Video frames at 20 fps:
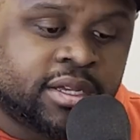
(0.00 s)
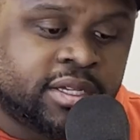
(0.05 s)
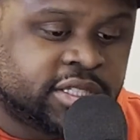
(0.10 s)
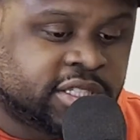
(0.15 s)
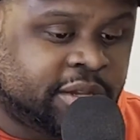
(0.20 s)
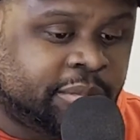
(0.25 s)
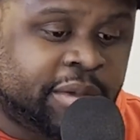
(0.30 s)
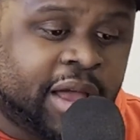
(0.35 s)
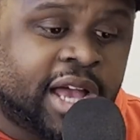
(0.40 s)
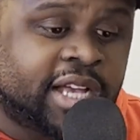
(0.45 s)

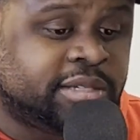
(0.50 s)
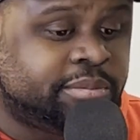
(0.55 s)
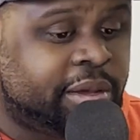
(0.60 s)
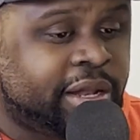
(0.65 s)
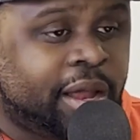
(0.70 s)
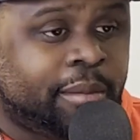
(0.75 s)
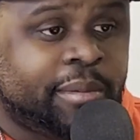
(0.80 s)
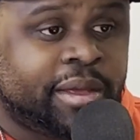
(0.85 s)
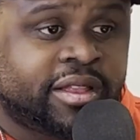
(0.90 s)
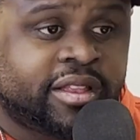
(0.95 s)
some guys
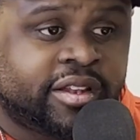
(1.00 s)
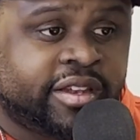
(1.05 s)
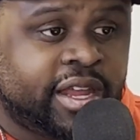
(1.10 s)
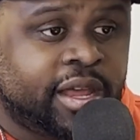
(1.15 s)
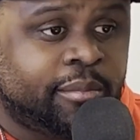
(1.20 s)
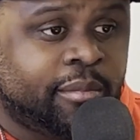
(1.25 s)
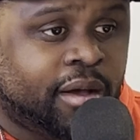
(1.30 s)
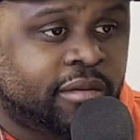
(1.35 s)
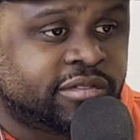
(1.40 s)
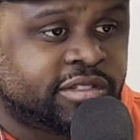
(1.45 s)
may not make the
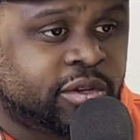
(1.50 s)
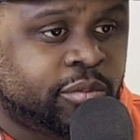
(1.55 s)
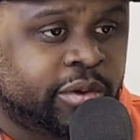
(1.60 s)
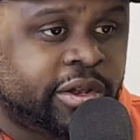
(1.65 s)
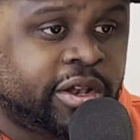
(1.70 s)
team. Obviously, we